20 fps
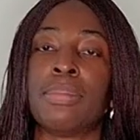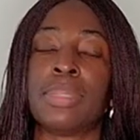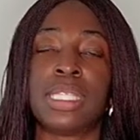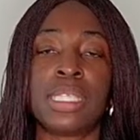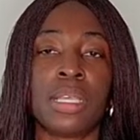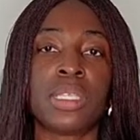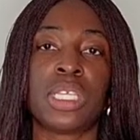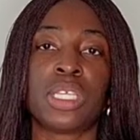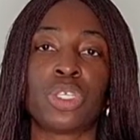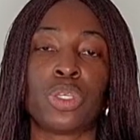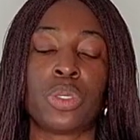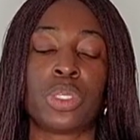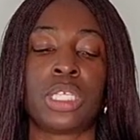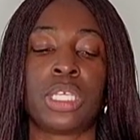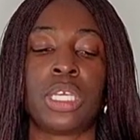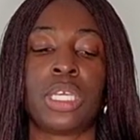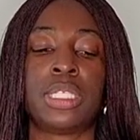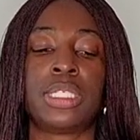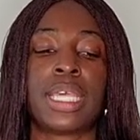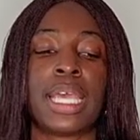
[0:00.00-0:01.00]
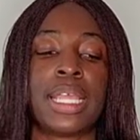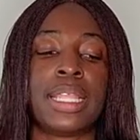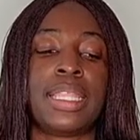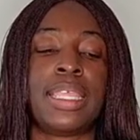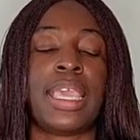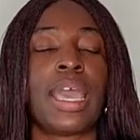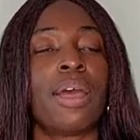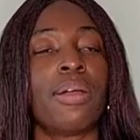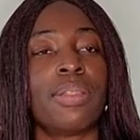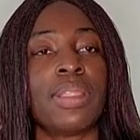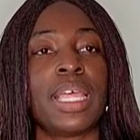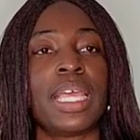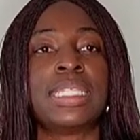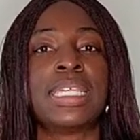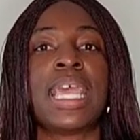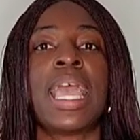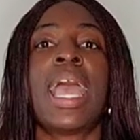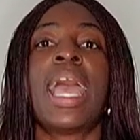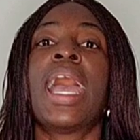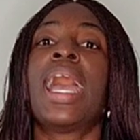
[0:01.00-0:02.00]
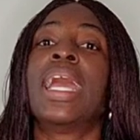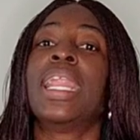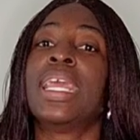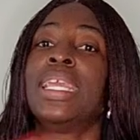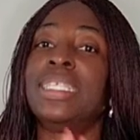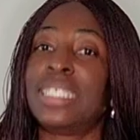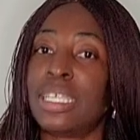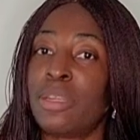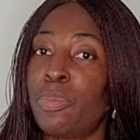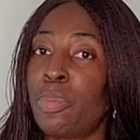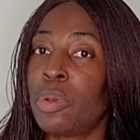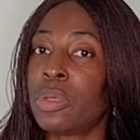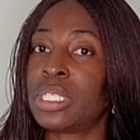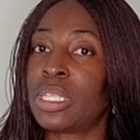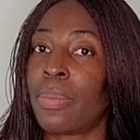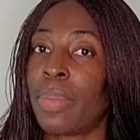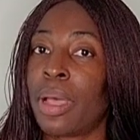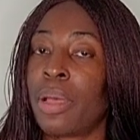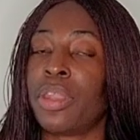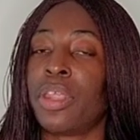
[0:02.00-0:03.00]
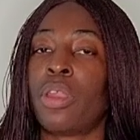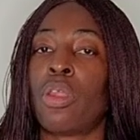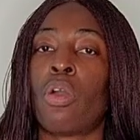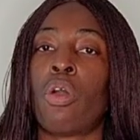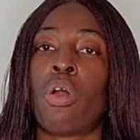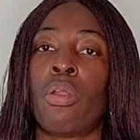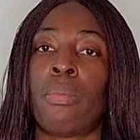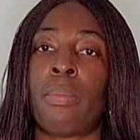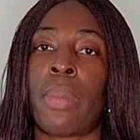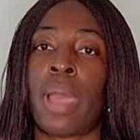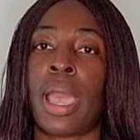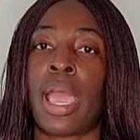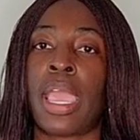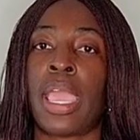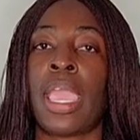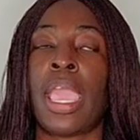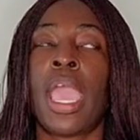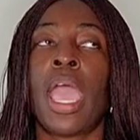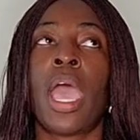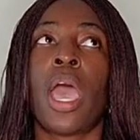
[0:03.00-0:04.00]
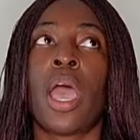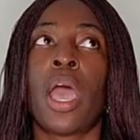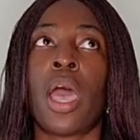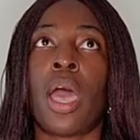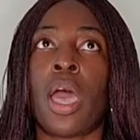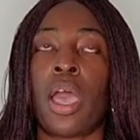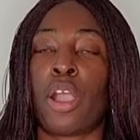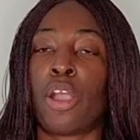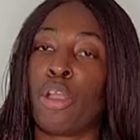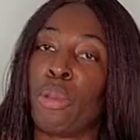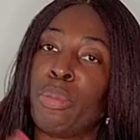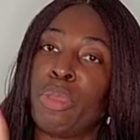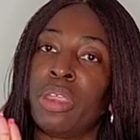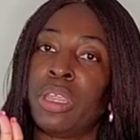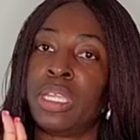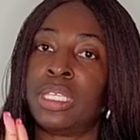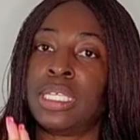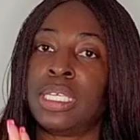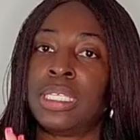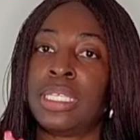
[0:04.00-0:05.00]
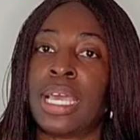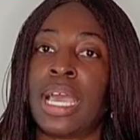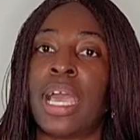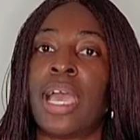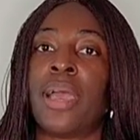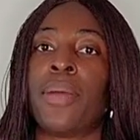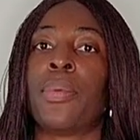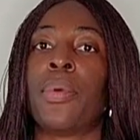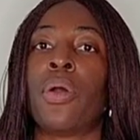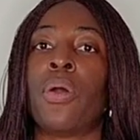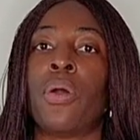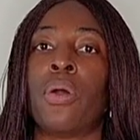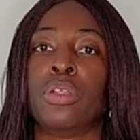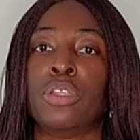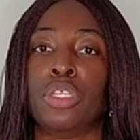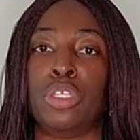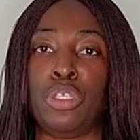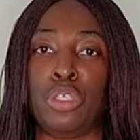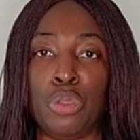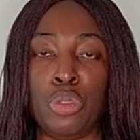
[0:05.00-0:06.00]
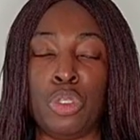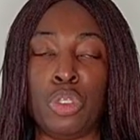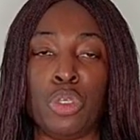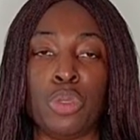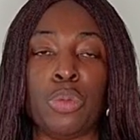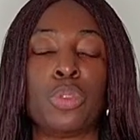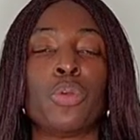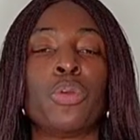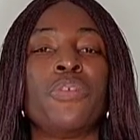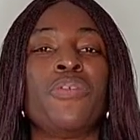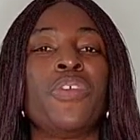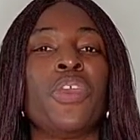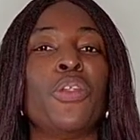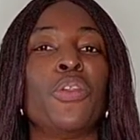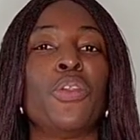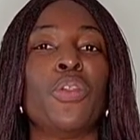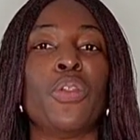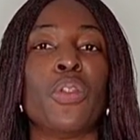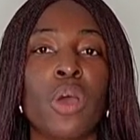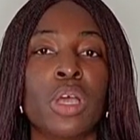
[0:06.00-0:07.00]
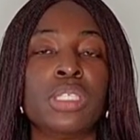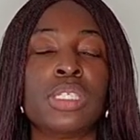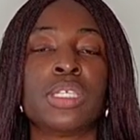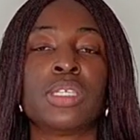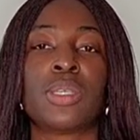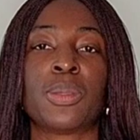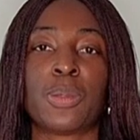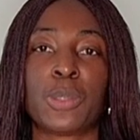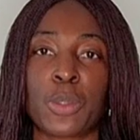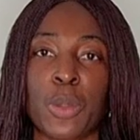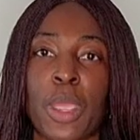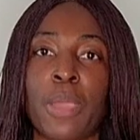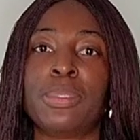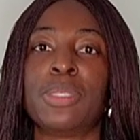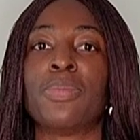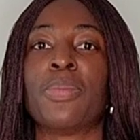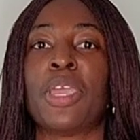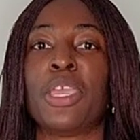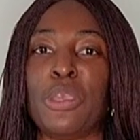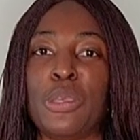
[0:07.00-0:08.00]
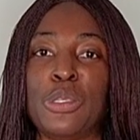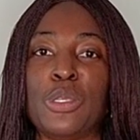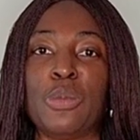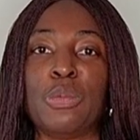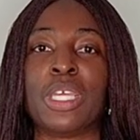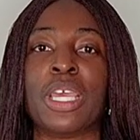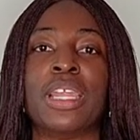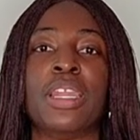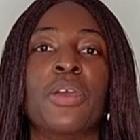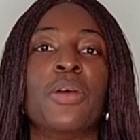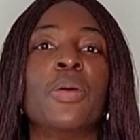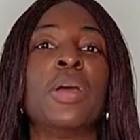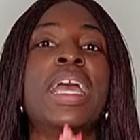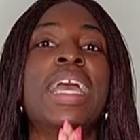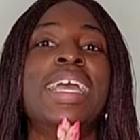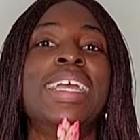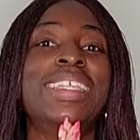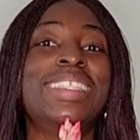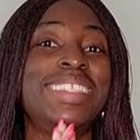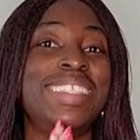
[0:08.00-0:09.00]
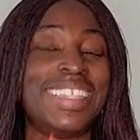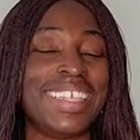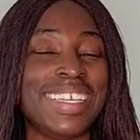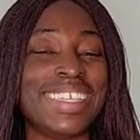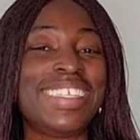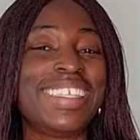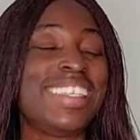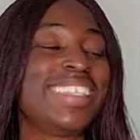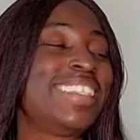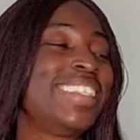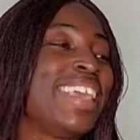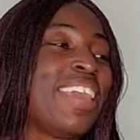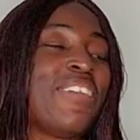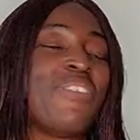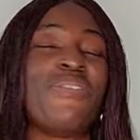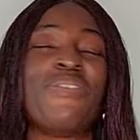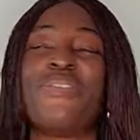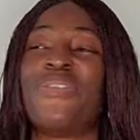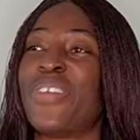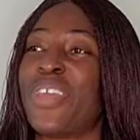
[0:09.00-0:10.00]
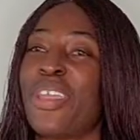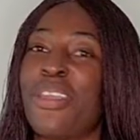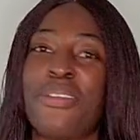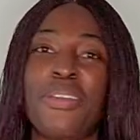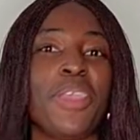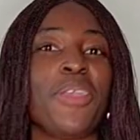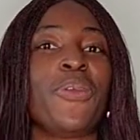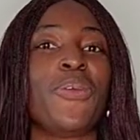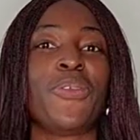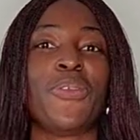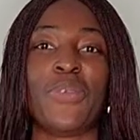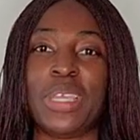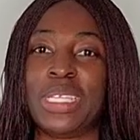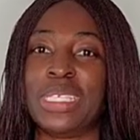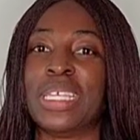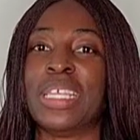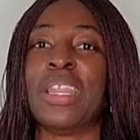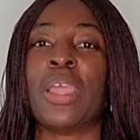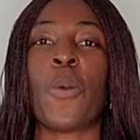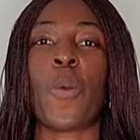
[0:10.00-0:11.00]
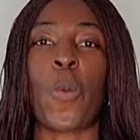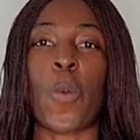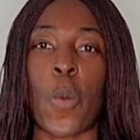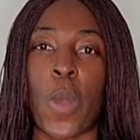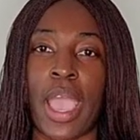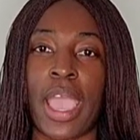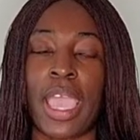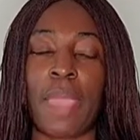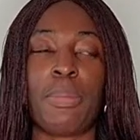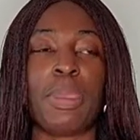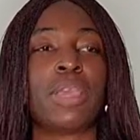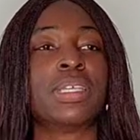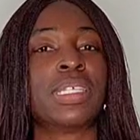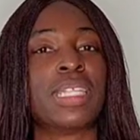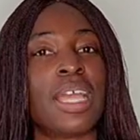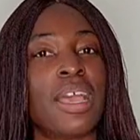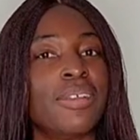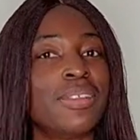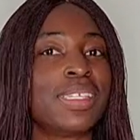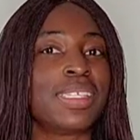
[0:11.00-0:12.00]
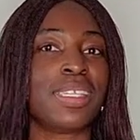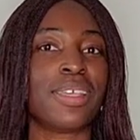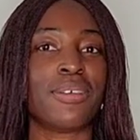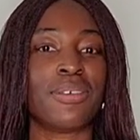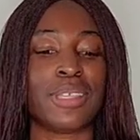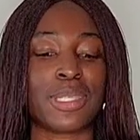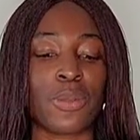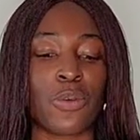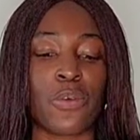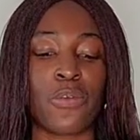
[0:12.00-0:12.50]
sales associate at the outlet, and I did post about it on my community tab on YouTube. So if you are not subscribed to my YouTube channel, this is a very good reason why, because now the sale is